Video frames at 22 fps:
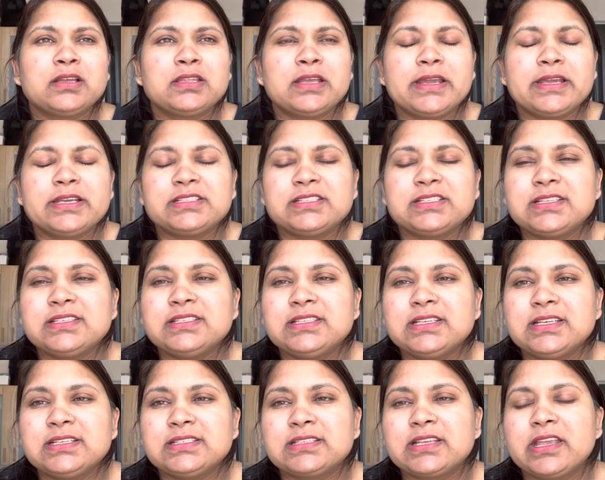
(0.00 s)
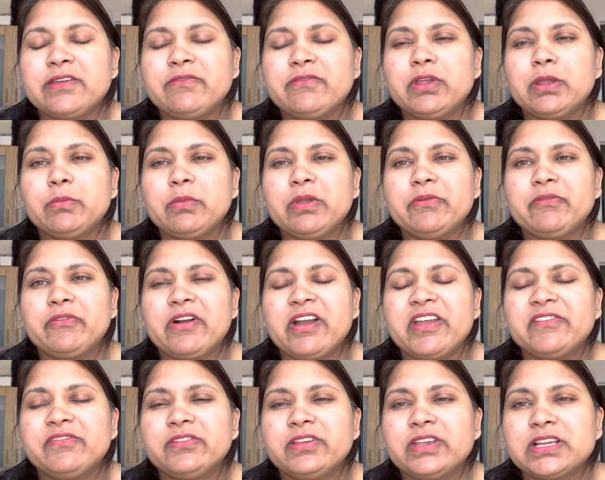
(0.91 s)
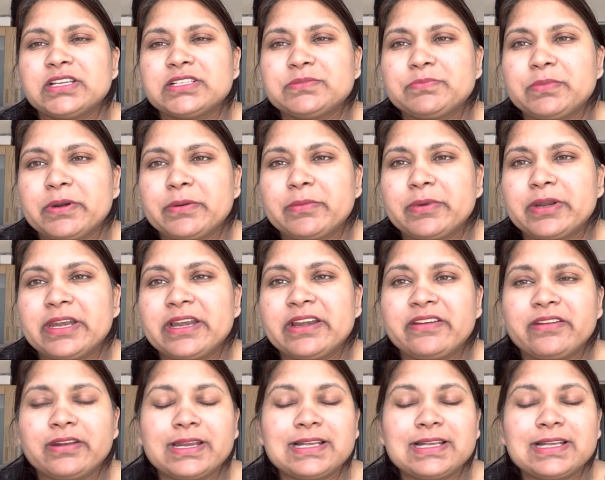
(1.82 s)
the agency is giving me 5 years permanent